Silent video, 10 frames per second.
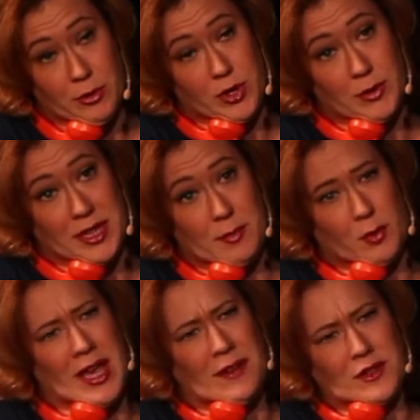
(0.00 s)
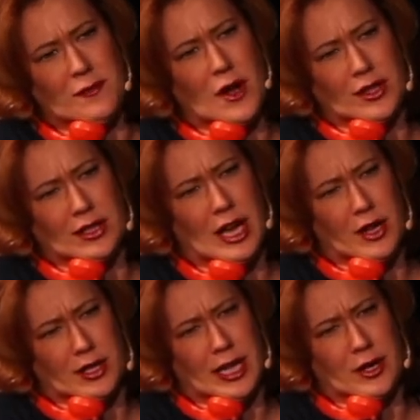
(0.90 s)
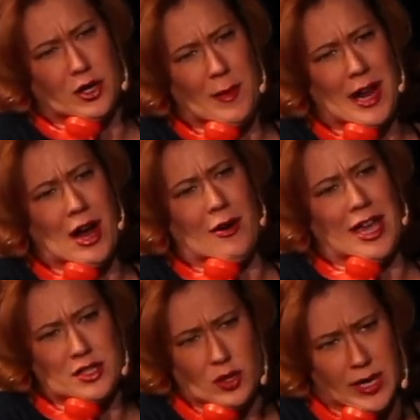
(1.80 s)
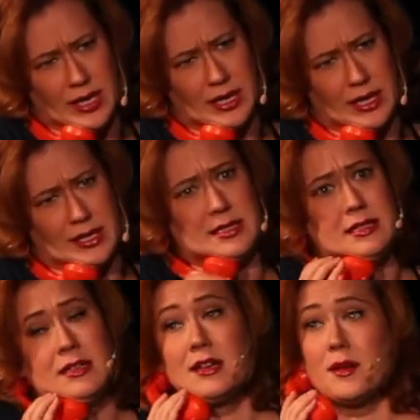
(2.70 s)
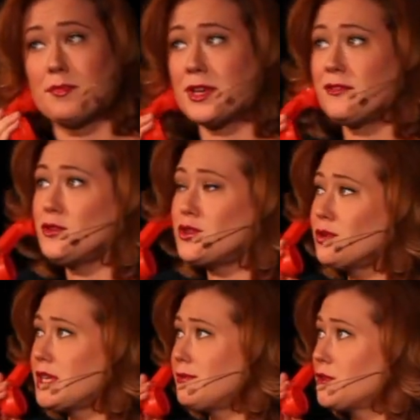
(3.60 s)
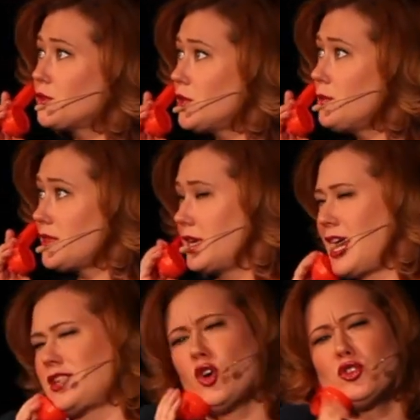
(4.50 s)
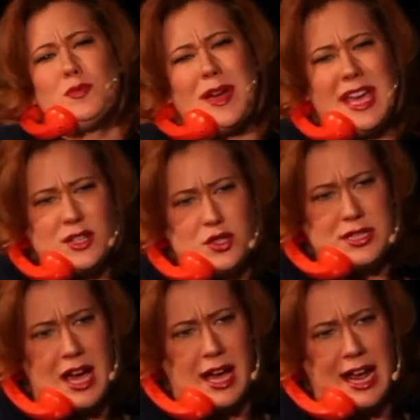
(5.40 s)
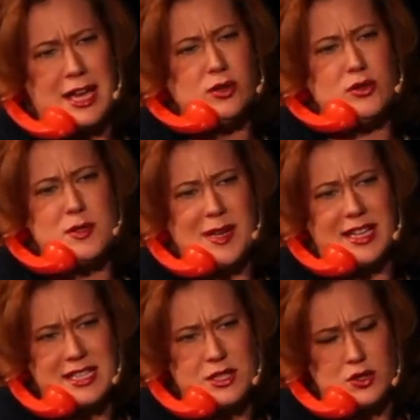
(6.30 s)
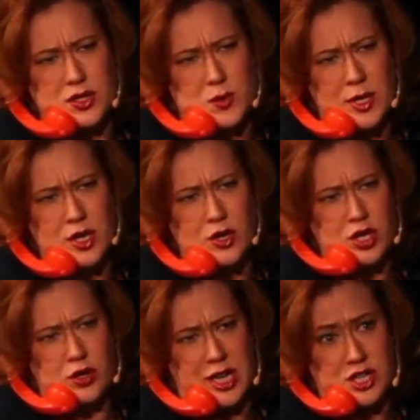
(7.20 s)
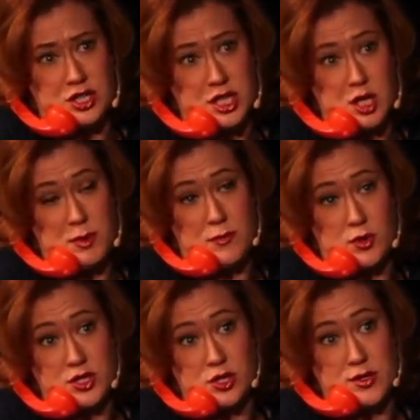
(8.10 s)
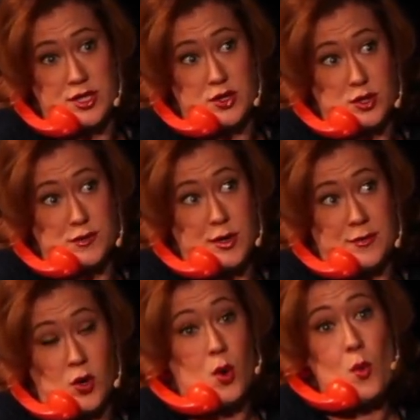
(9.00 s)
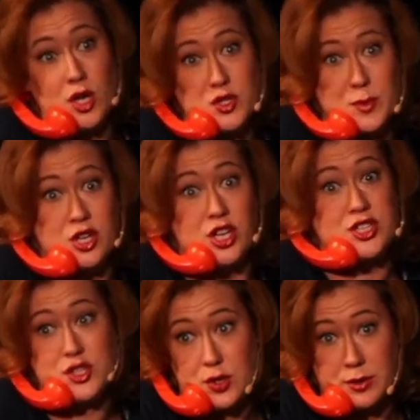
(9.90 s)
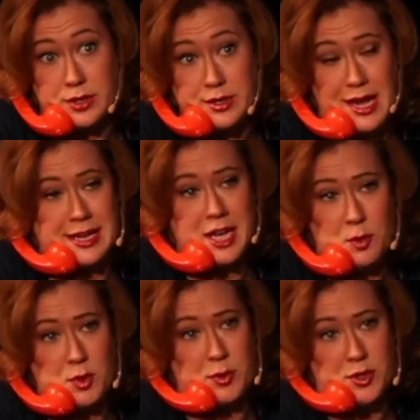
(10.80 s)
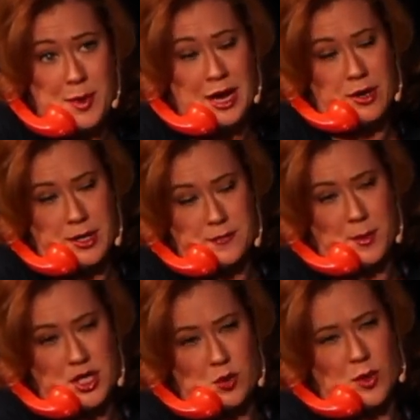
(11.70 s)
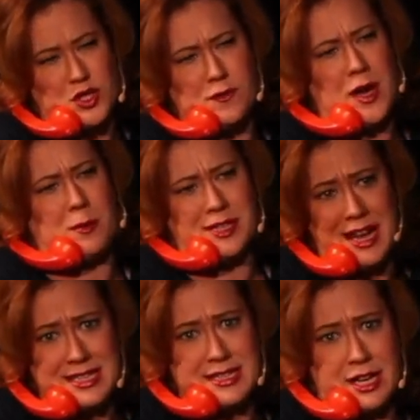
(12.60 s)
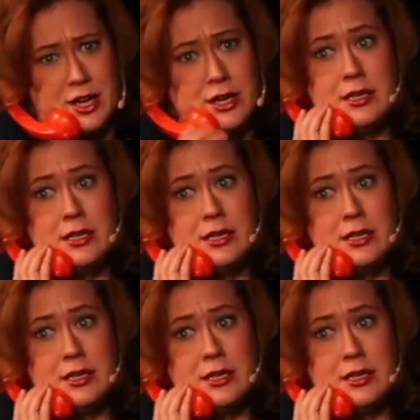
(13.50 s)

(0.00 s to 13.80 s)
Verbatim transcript: agree with it, but we have to follow the lot of the letter no matter how antiquated it is. But if you don't even agree with it, I told you my hands are tied. I could lose my license or this 100-year-old agency could be forced to close its doors forever, or worse, we could get sued. I can help you with your background information once you filed with NYSAIR.